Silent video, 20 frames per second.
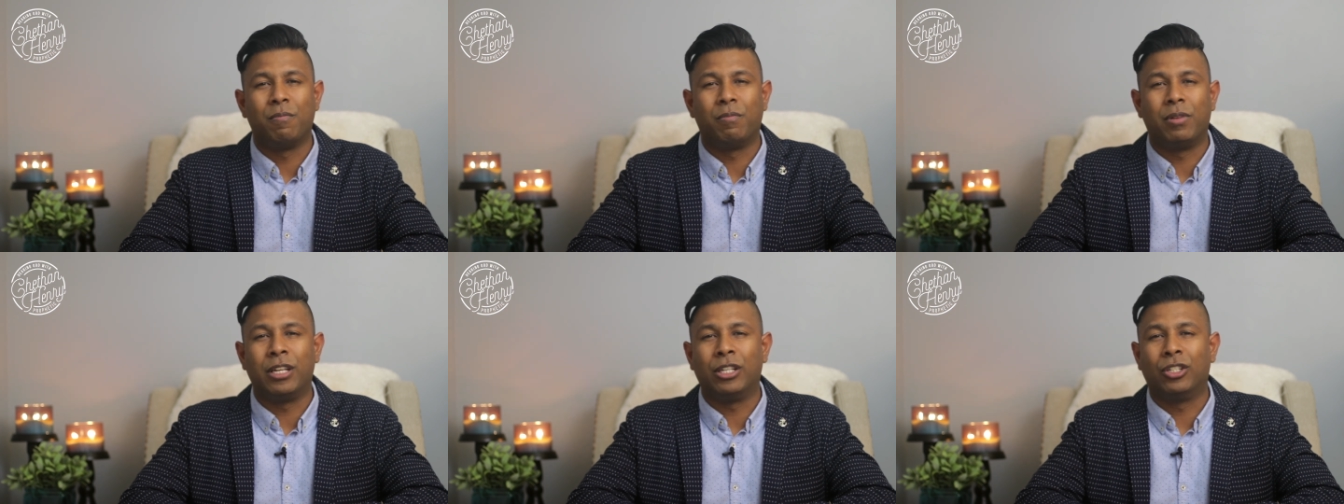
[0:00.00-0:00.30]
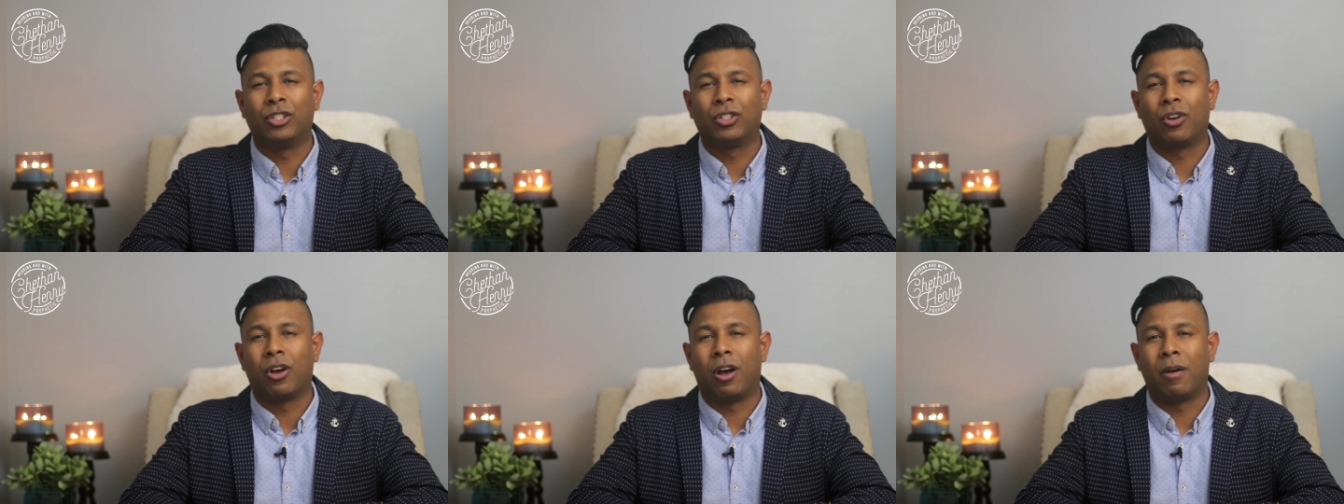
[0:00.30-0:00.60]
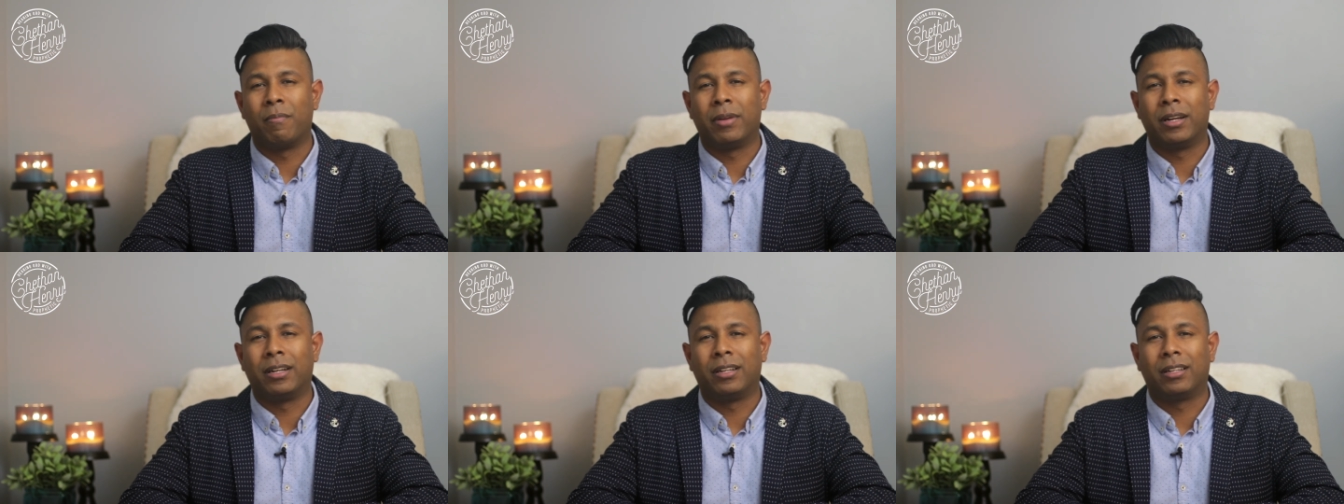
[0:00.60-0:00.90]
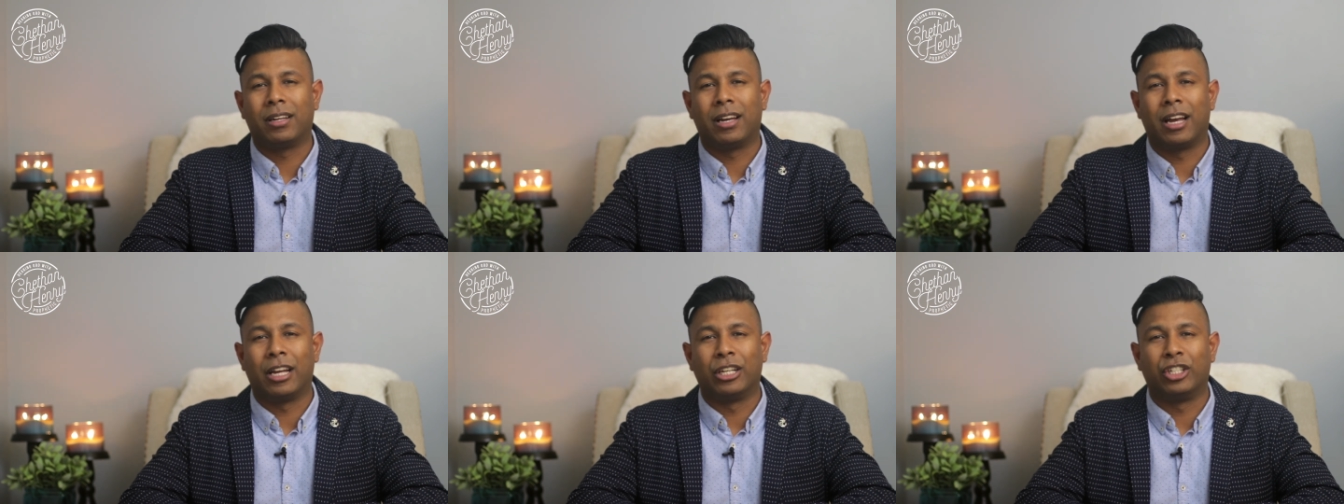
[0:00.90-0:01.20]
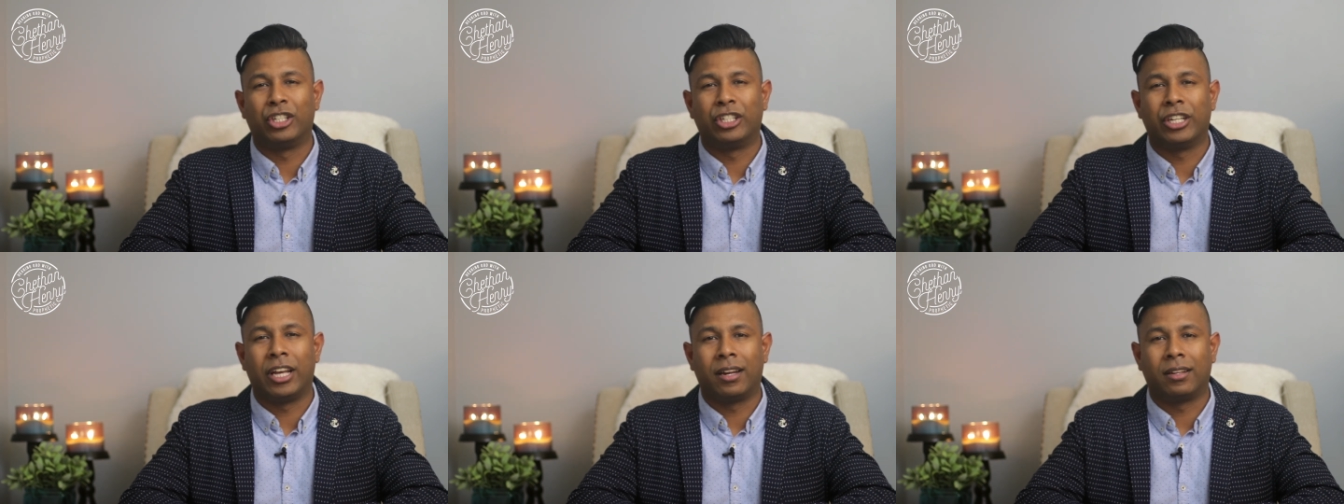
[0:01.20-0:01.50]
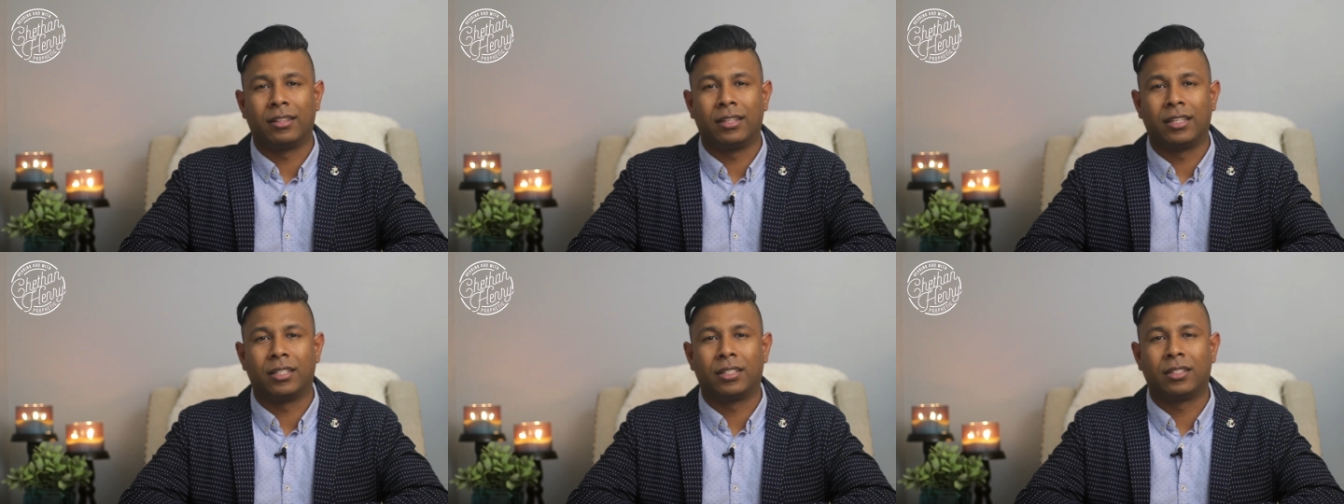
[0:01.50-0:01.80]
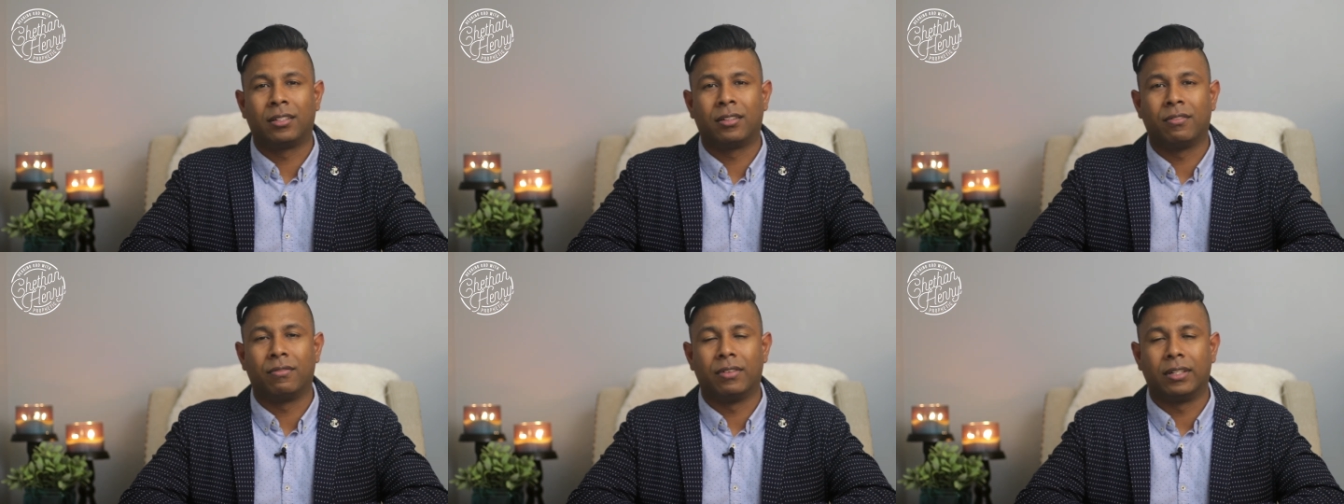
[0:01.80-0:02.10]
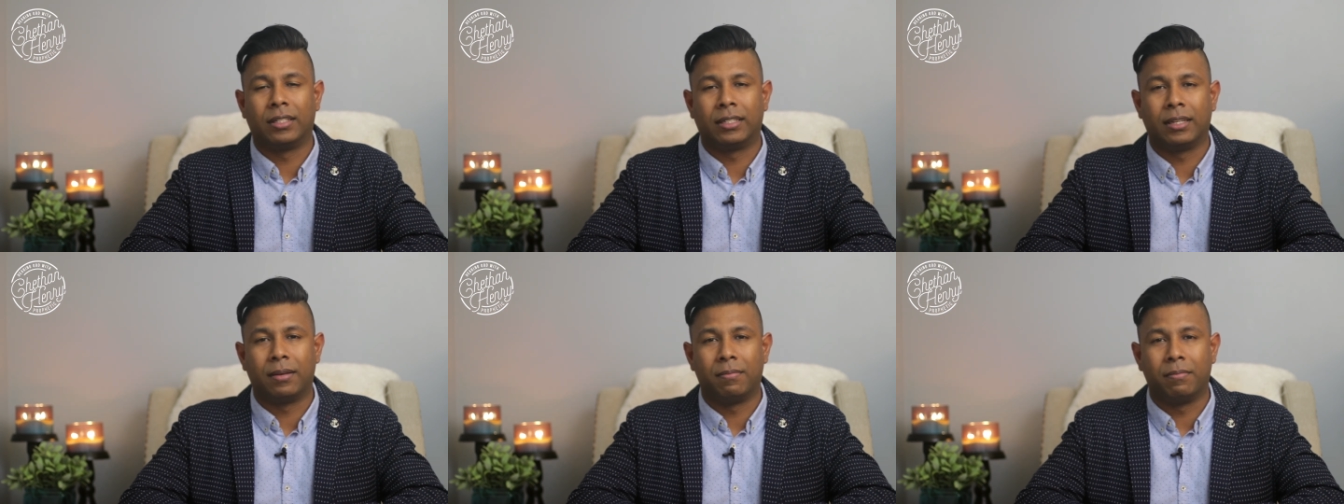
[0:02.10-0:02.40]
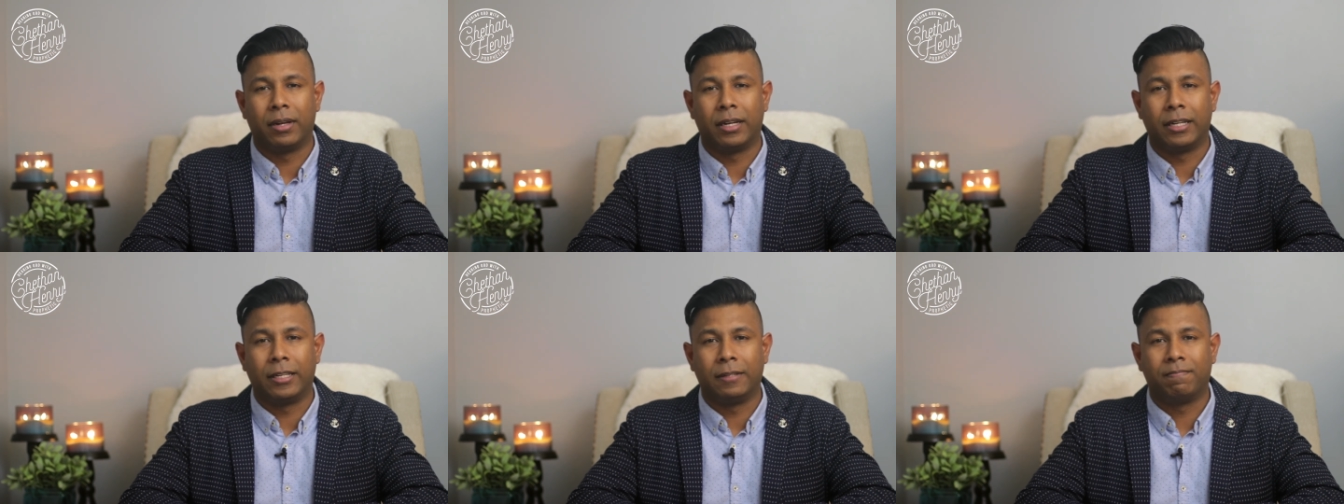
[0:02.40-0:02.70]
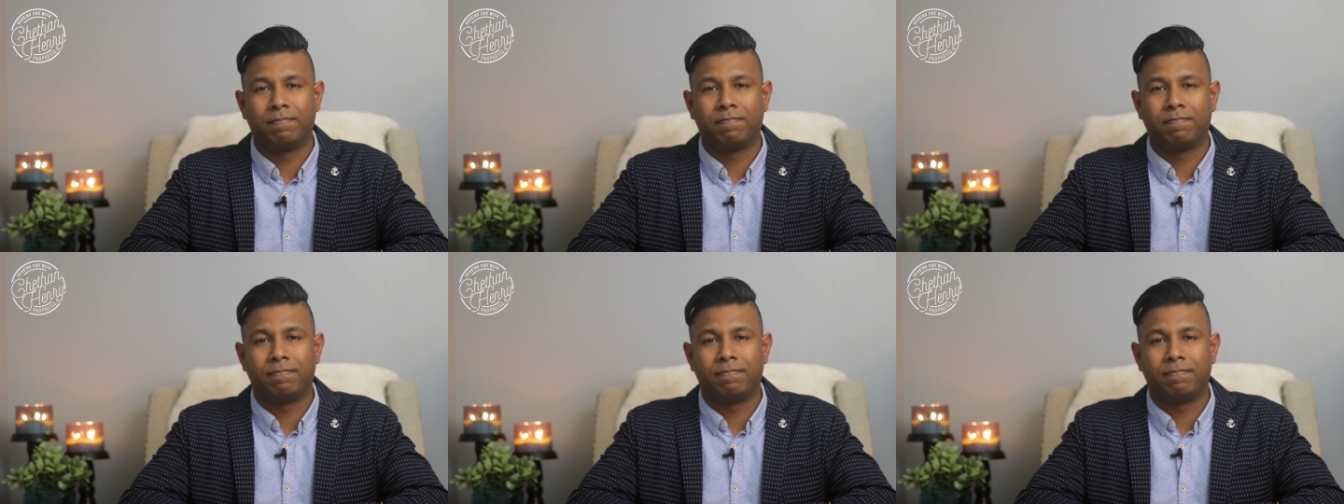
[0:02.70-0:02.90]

please comment and share this with somebody.